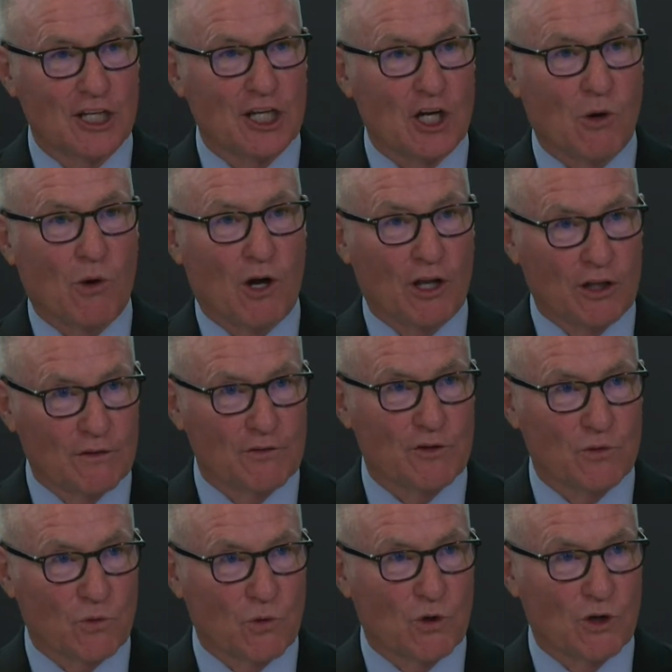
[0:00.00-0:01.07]
go all over
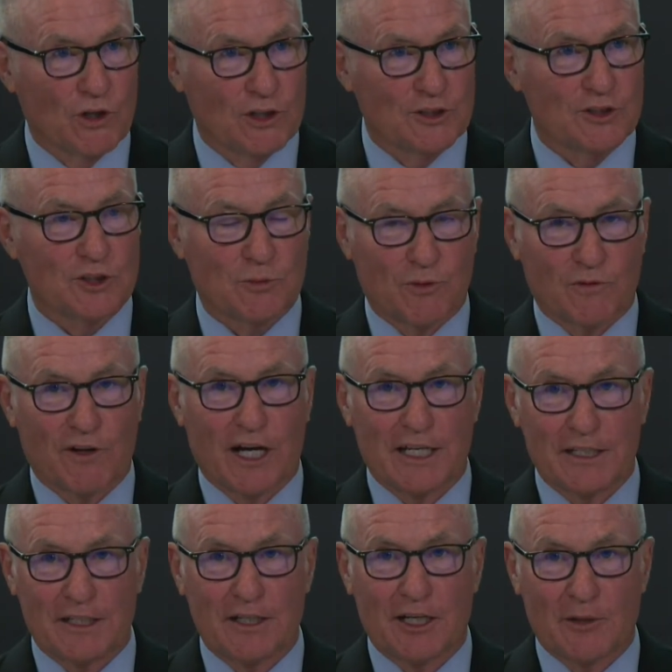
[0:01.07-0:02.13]
the world to provide